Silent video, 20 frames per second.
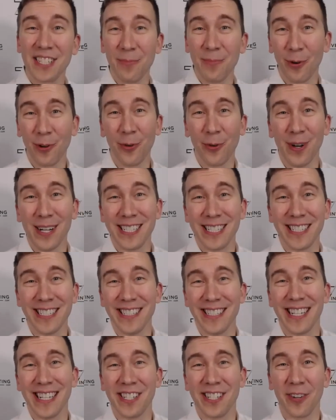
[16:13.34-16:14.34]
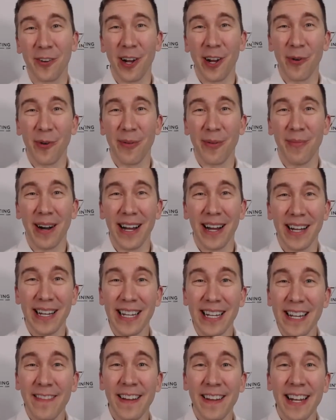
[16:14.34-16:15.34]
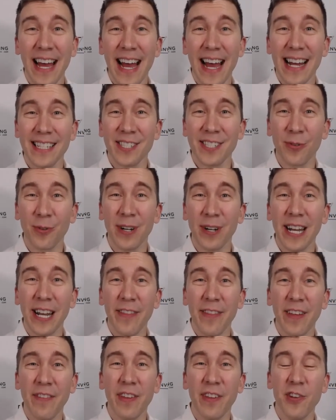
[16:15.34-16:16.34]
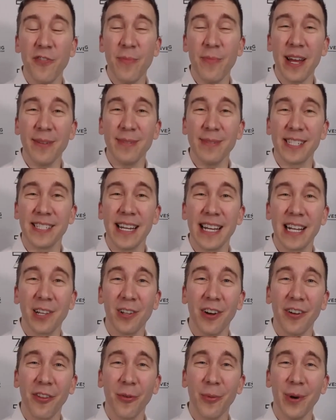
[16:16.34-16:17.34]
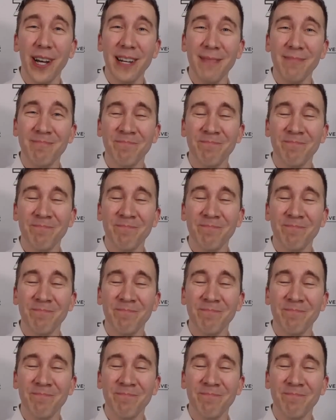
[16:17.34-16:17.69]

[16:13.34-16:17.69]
more questions that's a great one of mine anything to add soren anything that you've made a mistake along the way